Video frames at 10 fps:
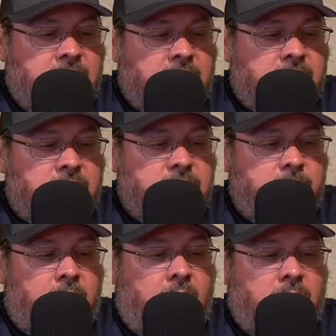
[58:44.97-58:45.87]
and
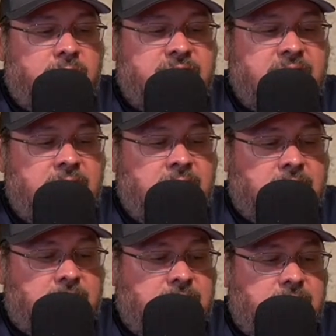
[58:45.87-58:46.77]
Paul
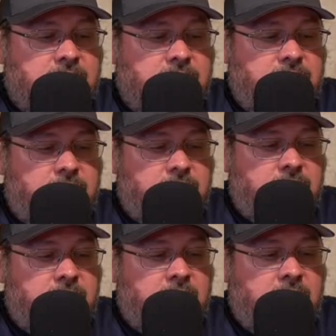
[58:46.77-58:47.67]
Skeens,
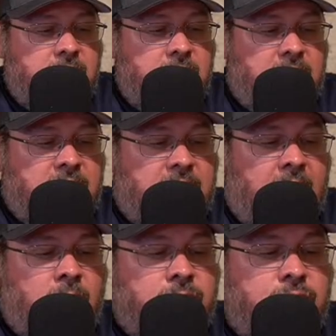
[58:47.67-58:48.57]
that he
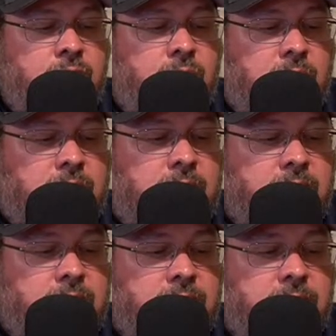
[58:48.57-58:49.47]
outdueled
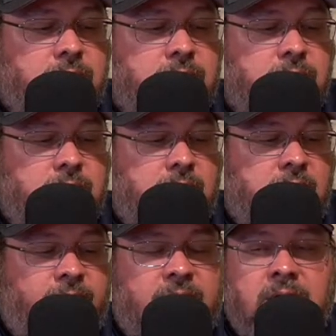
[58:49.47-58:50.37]

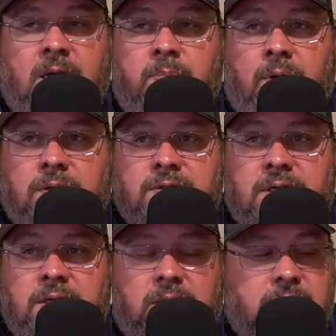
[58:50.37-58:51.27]
the phenom Paul
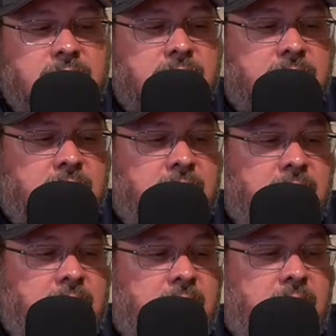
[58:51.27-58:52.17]
Skeens.
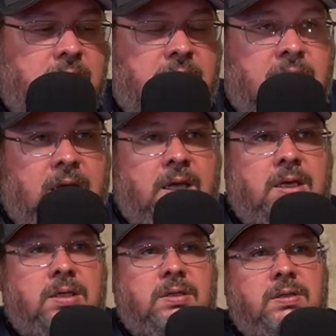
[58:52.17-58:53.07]
He
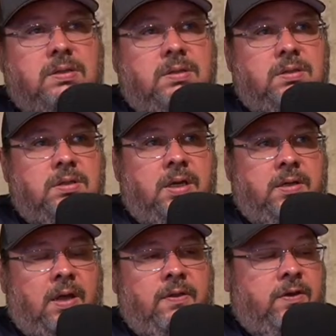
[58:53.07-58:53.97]
had,
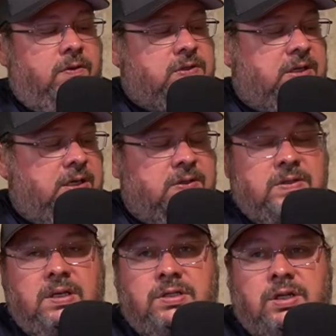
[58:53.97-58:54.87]
I think
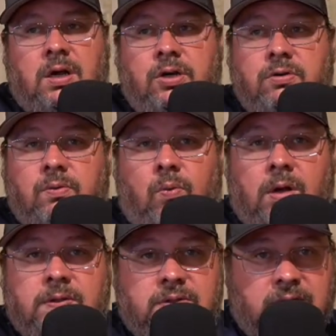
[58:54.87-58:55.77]
Skeens touched 100
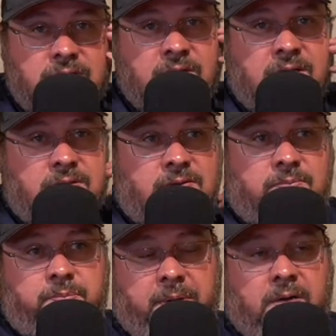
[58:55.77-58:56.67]
once. This kid
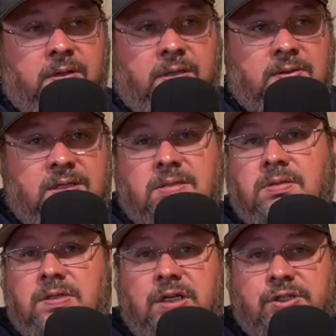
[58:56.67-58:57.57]
barely
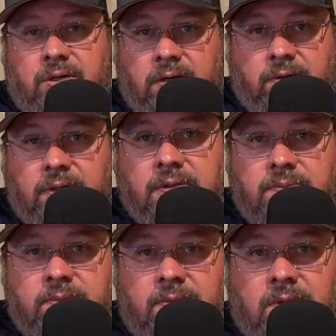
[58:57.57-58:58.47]
didn't touch 100.
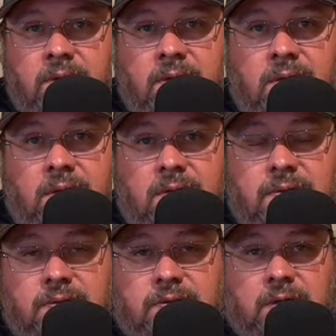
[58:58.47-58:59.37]

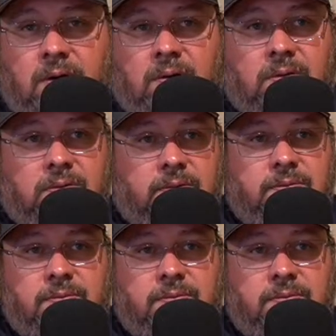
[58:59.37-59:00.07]
So